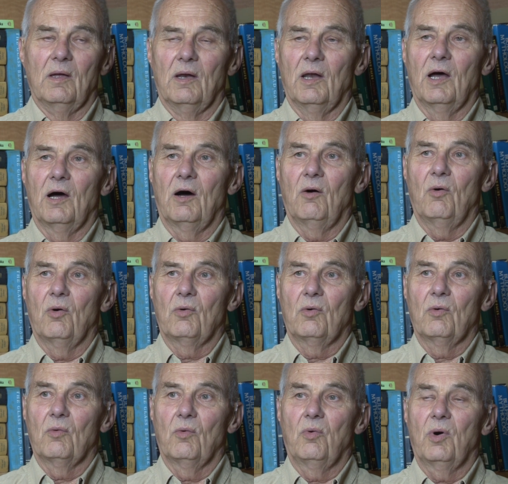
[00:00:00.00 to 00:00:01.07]
Now,
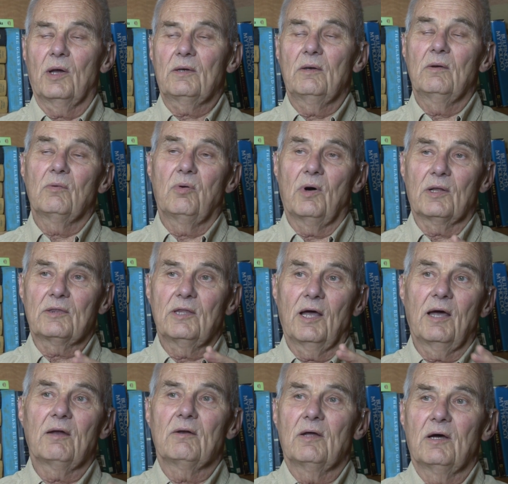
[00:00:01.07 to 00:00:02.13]
what
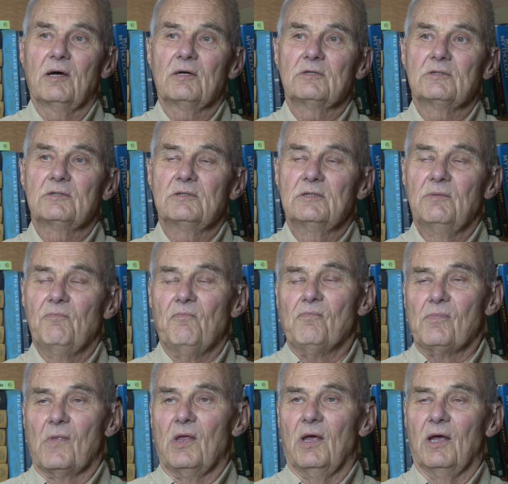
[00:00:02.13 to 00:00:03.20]
that does
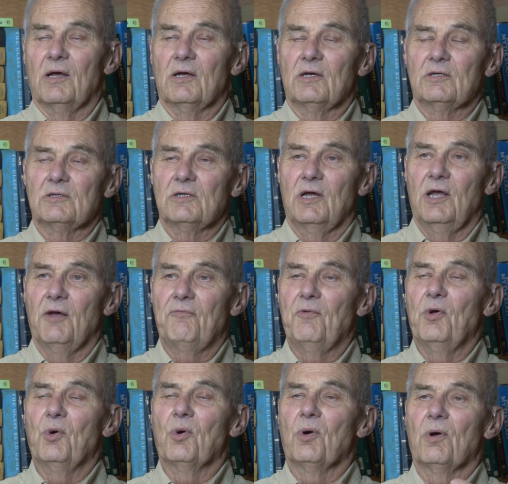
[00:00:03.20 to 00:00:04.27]
is, if
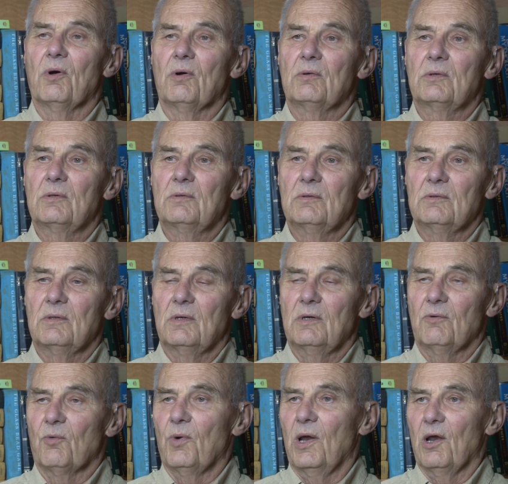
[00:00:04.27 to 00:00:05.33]
you were
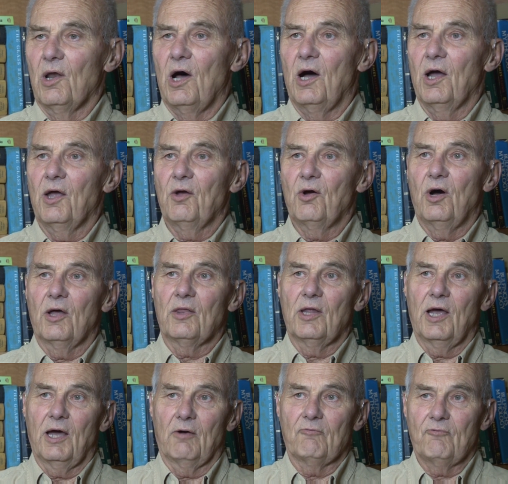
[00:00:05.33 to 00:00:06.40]
relying on
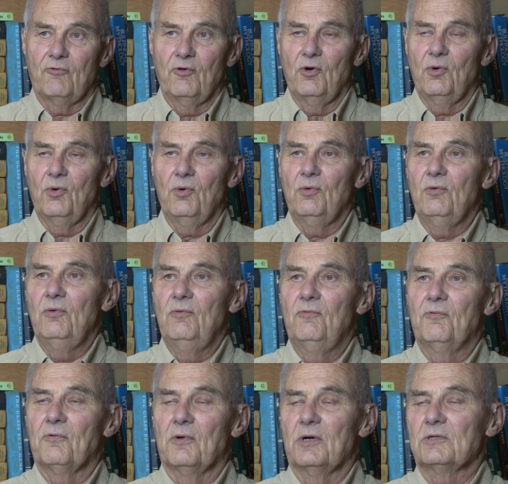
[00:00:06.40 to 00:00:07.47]
that food,
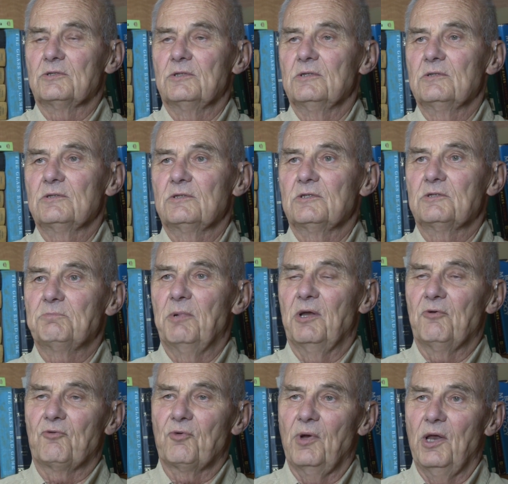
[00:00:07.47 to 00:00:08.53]
for instance, that's
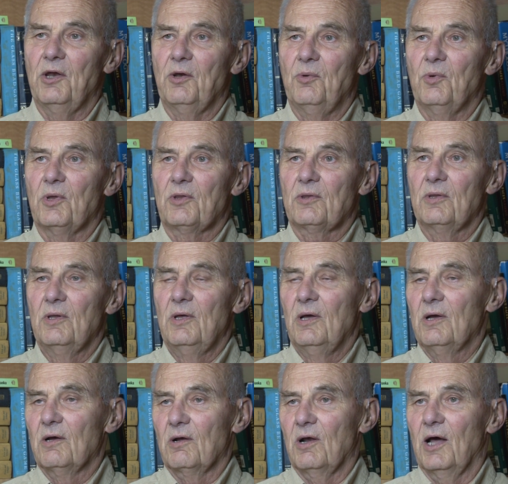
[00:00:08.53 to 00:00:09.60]
been treated with
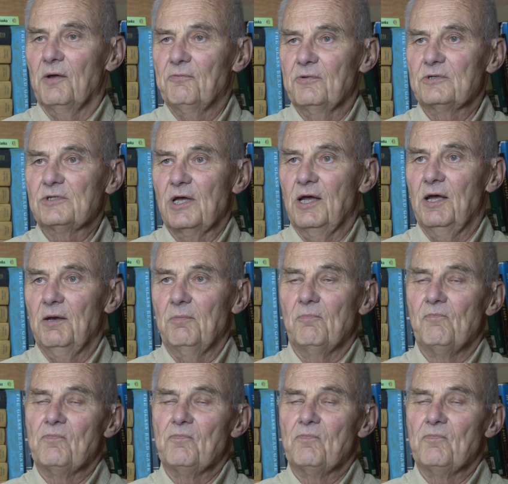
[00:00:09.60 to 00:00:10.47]
glyphosate,